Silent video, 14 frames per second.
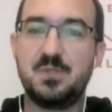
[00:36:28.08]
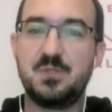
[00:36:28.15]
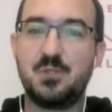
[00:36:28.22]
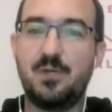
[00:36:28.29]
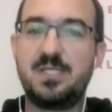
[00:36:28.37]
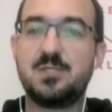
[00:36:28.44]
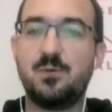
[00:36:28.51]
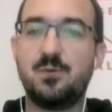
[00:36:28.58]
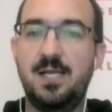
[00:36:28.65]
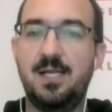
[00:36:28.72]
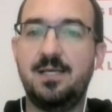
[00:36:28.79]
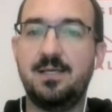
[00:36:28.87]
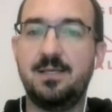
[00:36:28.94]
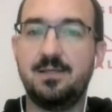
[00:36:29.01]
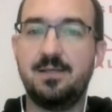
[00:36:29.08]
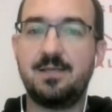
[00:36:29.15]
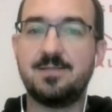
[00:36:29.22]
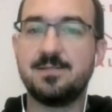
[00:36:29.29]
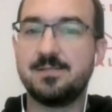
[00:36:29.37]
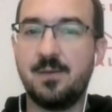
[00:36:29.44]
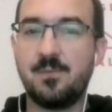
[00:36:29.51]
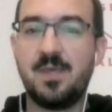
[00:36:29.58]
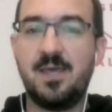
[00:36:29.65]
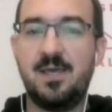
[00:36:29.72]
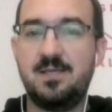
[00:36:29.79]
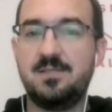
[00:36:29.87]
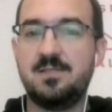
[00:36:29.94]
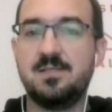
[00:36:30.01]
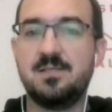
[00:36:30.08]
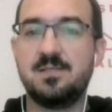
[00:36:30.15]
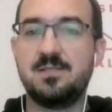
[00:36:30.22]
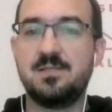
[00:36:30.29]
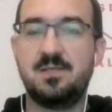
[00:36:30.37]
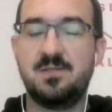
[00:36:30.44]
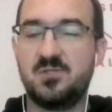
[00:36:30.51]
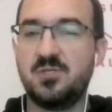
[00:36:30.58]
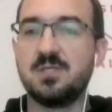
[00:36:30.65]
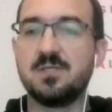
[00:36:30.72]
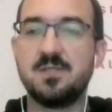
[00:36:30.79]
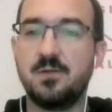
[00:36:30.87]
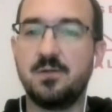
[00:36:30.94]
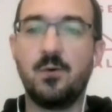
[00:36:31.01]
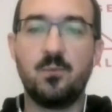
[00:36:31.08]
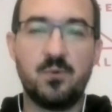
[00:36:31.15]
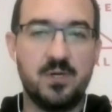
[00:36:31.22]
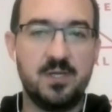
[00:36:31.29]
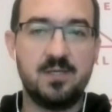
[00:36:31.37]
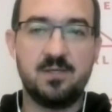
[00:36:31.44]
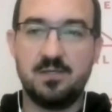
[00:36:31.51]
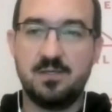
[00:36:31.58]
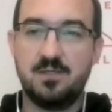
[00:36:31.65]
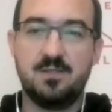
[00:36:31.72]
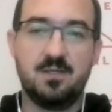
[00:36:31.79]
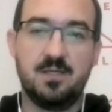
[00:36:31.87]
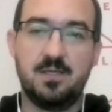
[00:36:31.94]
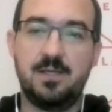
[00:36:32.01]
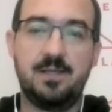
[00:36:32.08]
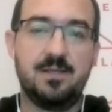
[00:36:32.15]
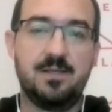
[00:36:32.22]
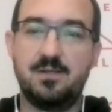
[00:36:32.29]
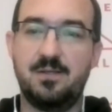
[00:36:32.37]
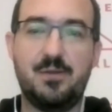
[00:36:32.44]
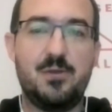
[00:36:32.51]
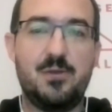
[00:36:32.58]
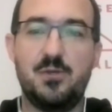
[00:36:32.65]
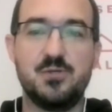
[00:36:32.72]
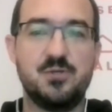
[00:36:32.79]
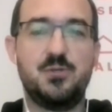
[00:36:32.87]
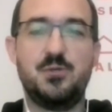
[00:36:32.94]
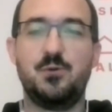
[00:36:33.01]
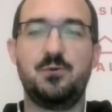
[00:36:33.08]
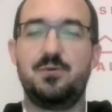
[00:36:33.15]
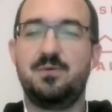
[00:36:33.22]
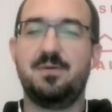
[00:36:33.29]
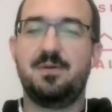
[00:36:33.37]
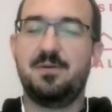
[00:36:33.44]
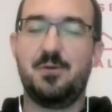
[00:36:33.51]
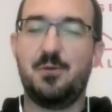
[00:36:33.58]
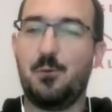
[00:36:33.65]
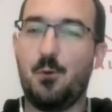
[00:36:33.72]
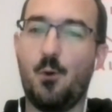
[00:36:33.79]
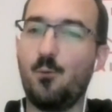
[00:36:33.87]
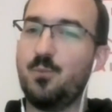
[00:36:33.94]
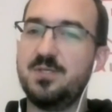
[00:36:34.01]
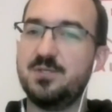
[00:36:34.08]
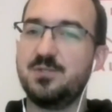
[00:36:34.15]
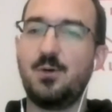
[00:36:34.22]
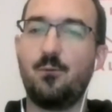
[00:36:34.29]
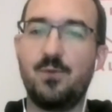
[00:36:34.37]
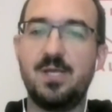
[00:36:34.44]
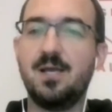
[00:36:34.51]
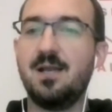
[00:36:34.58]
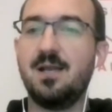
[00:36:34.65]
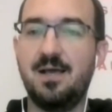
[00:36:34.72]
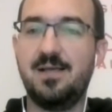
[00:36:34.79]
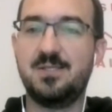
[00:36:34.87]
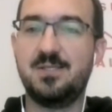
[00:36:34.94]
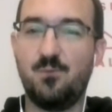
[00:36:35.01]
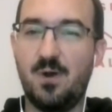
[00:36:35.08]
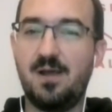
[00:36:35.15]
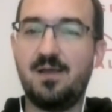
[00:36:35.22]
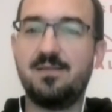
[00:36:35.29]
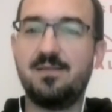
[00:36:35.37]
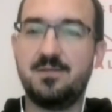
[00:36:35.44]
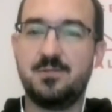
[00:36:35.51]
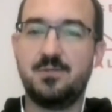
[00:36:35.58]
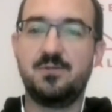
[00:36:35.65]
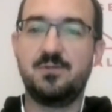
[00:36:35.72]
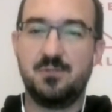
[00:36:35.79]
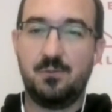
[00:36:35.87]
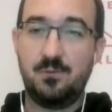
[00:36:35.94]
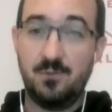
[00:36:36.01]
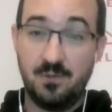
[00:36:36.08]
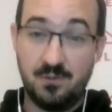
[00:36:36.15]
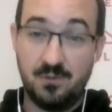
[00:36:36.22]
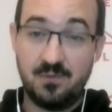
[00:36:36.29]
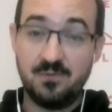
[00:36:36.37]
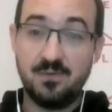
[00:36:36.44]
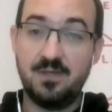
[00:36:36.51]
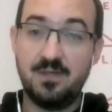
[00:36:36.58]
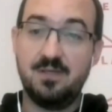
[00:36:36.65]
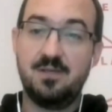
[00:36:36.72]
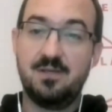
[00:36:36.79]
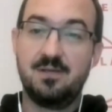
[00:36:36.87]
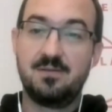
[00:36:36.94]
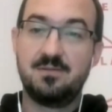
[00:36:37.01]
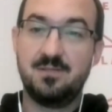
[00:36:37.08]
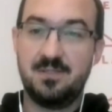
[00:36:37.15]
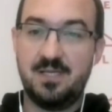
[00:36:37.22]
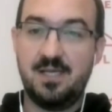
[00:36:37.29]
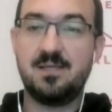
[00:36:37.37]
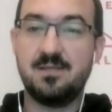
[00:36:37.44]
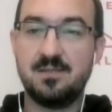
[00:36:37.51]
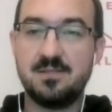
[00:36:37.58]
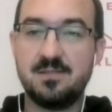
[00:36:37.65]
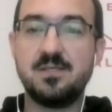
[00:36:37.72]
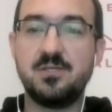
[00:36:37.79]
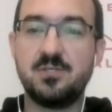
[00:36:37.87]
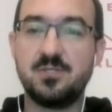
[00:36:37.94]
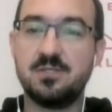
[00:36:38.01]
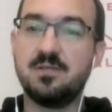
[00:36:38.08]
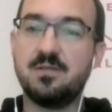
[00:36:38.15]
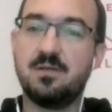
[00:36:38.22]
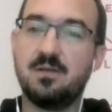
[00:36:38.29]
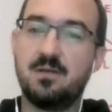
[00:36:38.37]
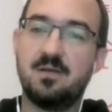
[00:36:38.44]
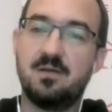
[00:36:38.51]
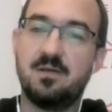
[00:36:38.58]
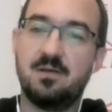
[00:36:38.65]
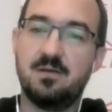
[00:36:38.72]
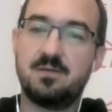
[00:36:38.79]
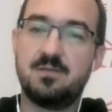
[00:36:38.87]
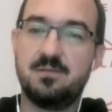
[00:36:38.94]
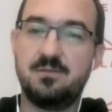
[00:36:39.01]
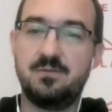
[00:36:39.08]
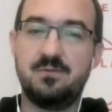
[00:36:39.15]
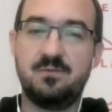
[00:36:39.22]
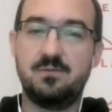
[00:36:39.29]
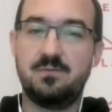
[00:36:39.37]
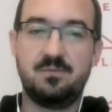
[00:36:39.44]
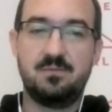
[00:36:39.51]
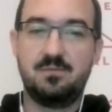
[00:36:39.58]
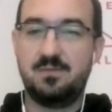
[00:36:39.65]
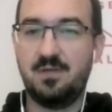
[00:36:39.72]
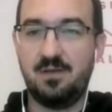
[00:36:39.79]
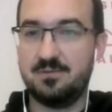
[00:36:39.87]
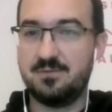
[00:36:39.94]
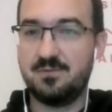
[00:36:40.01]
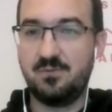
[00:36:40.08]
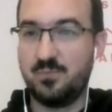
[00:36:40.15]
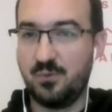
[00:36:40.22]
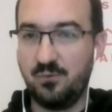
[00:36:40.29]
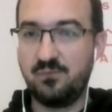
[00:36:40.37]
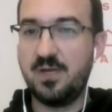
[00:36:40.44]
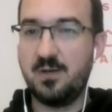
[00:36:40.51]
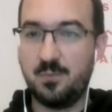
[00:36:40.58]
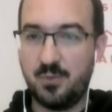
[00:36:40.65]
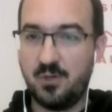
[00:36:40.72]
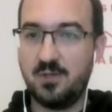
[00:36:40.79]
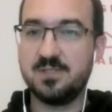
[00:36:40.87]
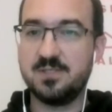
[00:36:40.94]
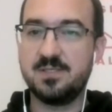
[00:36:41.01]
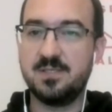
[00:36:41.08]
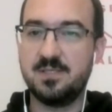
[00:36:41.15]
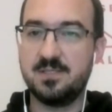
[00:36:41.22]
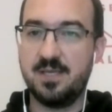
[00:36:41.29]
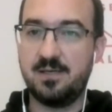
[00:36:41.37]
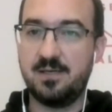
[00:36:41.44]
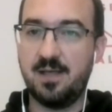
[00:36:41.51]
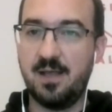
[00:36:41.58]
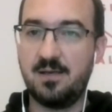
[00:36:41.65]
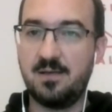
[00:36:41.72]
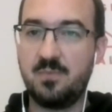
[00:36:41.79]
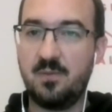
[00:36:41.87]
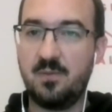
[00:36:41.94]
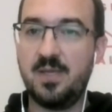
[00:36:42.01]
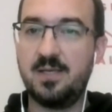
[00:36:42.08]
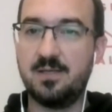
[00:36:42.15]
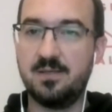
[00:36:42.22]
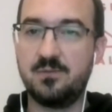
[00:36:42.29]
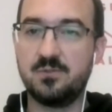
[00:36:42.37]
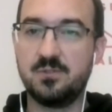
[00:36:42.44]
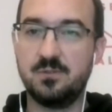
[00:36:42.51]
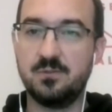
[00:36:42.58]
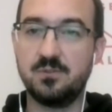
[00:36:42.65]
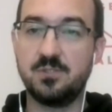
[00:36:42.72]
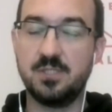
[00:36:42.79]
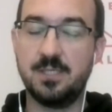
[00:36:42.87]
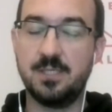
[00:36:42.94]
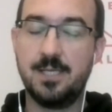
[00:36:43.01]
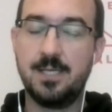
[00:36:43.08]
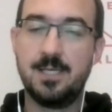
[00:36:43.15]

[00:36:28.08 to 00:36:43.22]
So it's really, in some cases, it's just a no-brainer. Like you know, companies don't realize why they took so long to take a decision to improve their processes and implement a new solution.